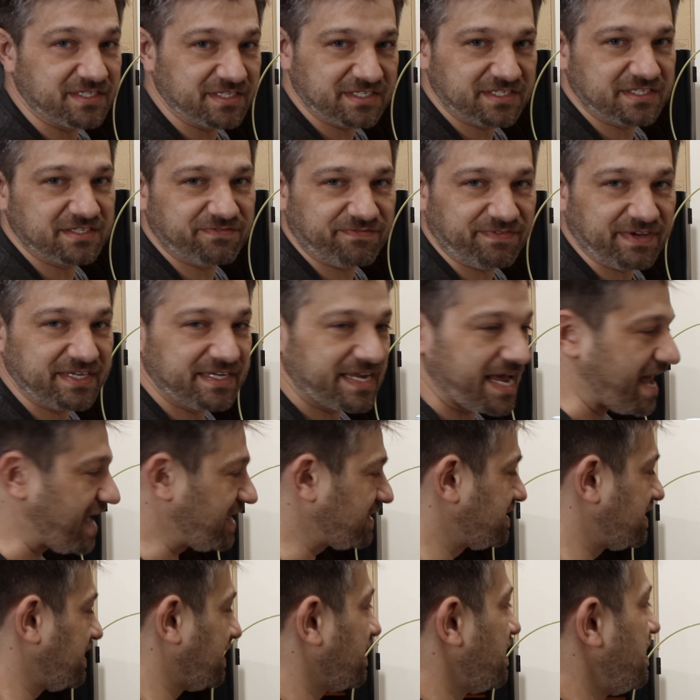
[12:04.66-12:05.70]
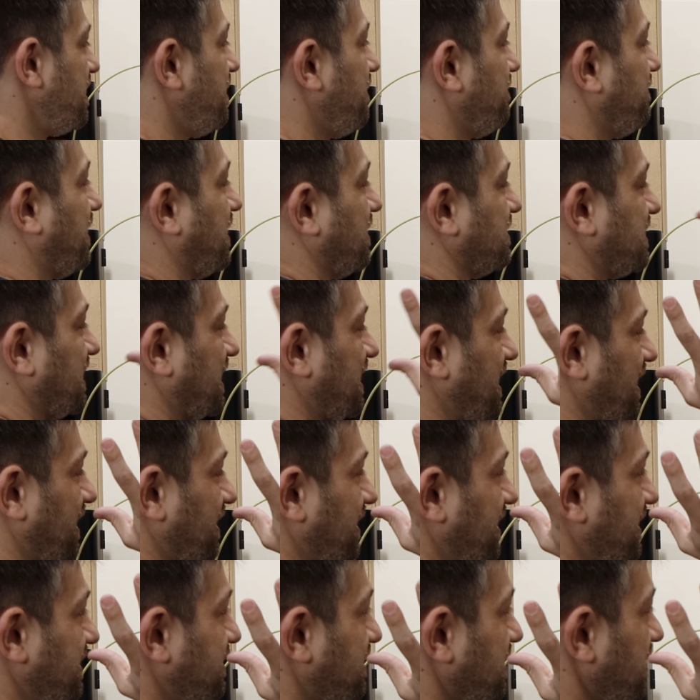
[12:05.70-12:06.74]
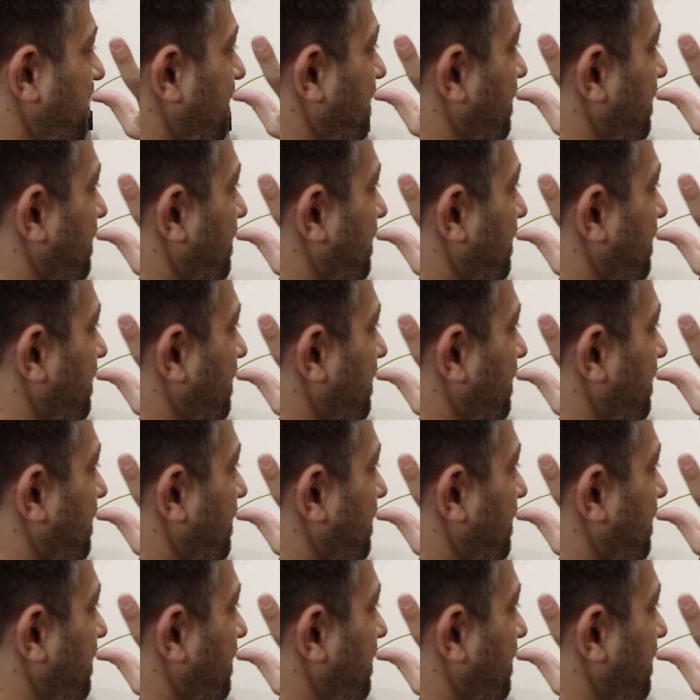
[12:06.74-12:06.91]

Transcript: This is fantastic because, again, these